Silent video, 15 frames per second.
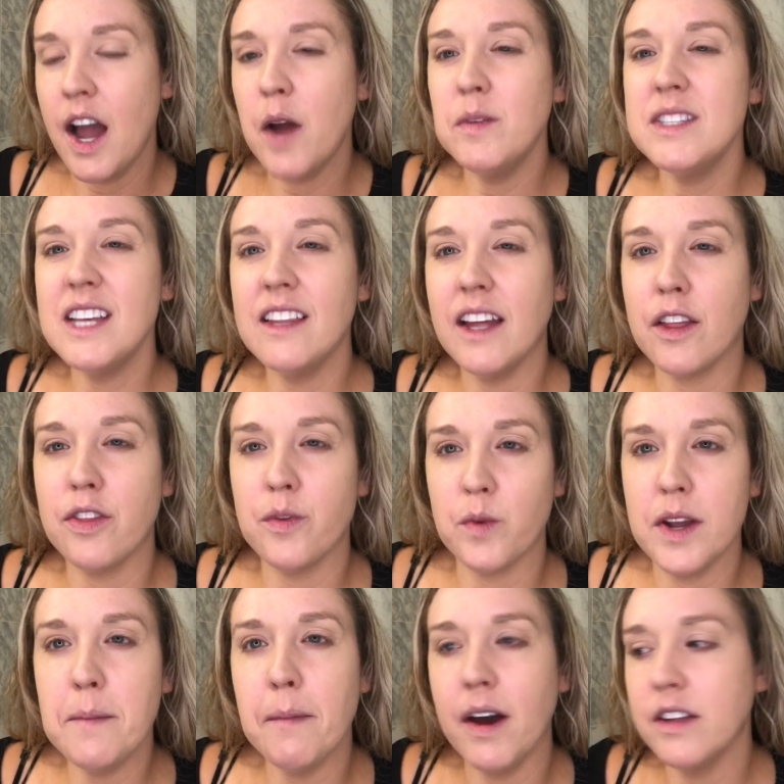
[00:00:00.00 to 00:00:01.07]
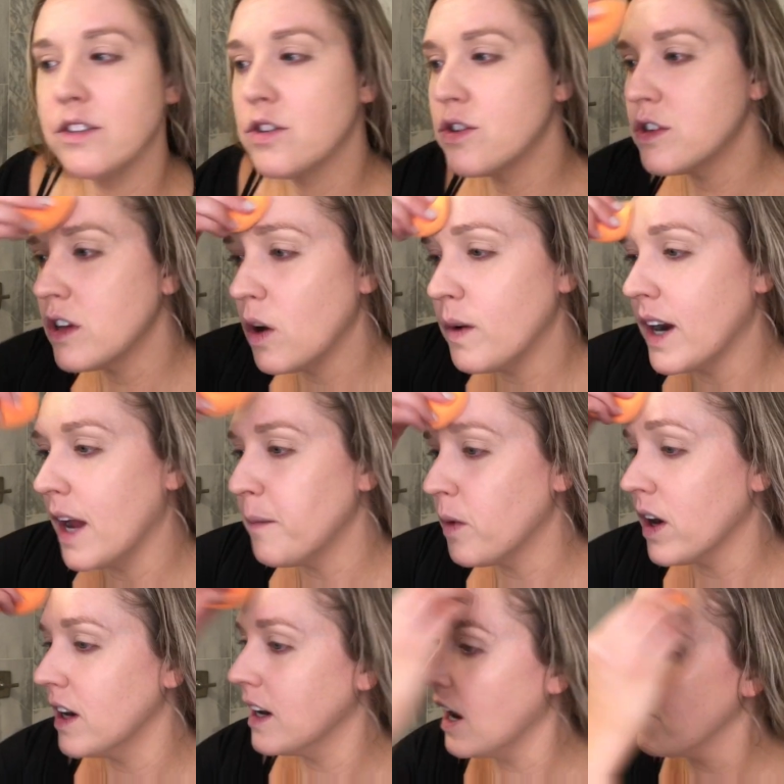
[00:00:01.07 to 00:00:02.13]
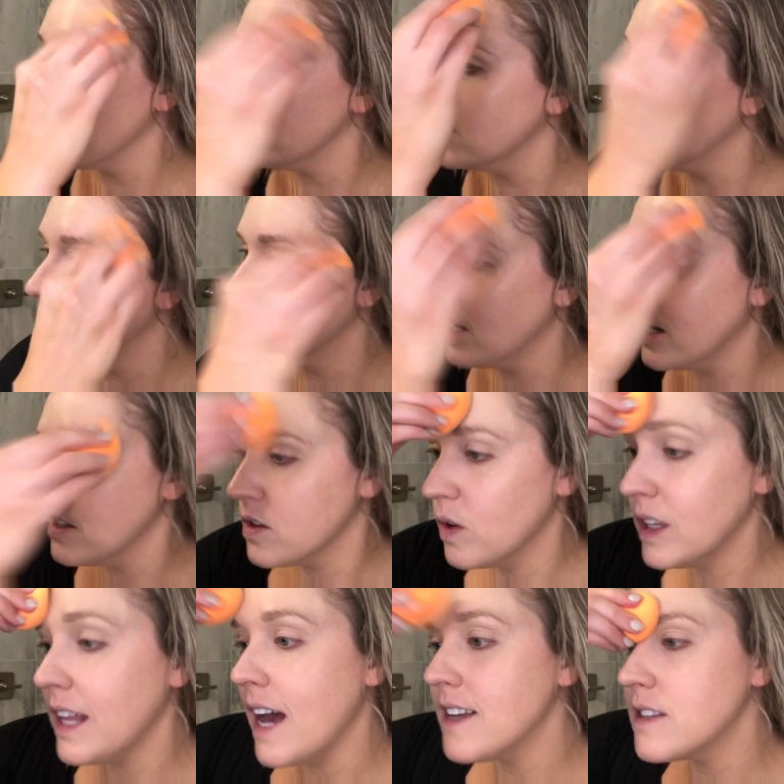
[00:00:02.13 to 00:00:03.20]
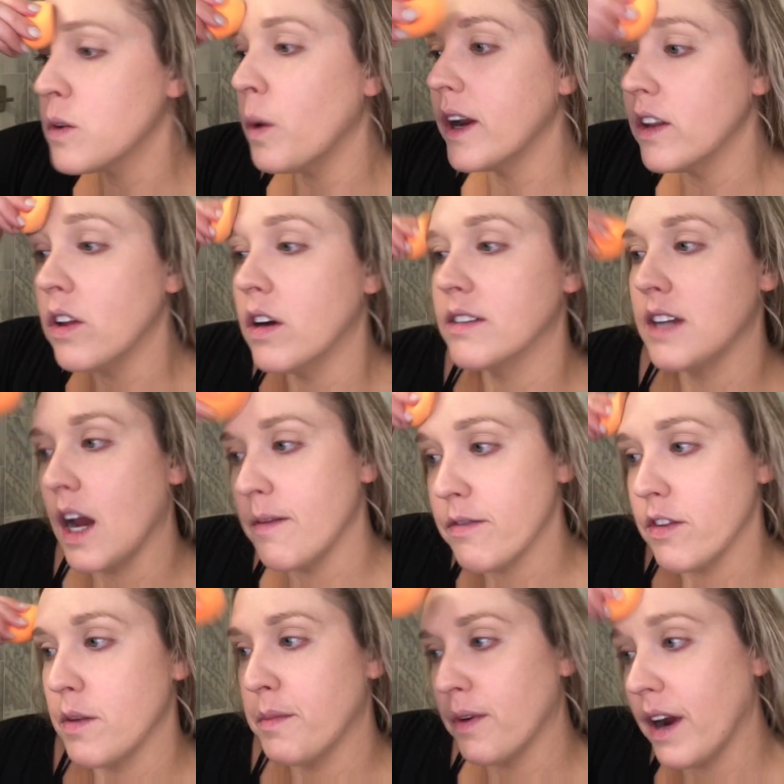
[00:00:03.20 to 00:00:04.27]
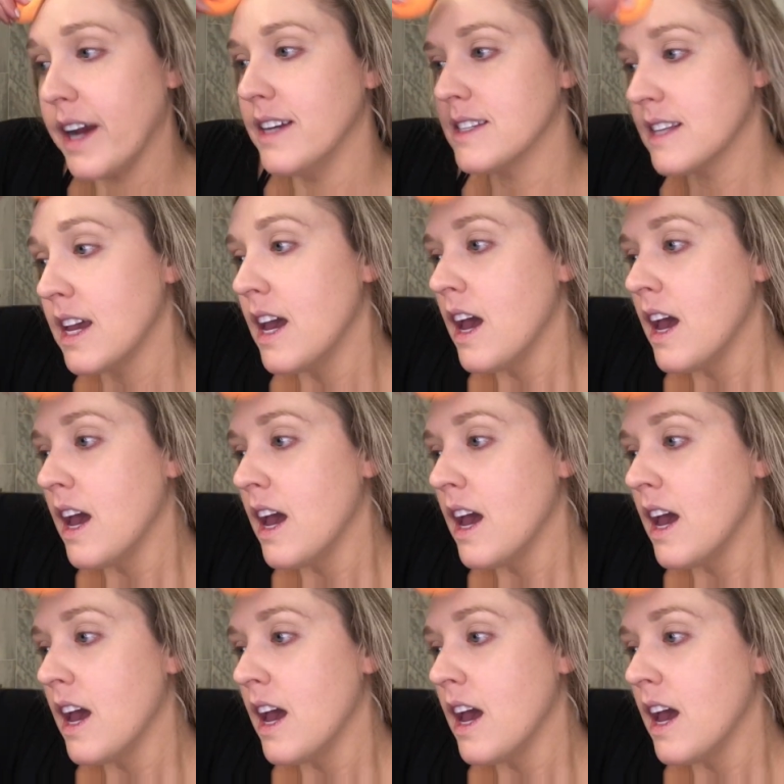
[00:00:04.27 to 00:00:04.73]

I would say like 3 months or so, and I'm wearing it every single day. So it lasts quite a long time for the price.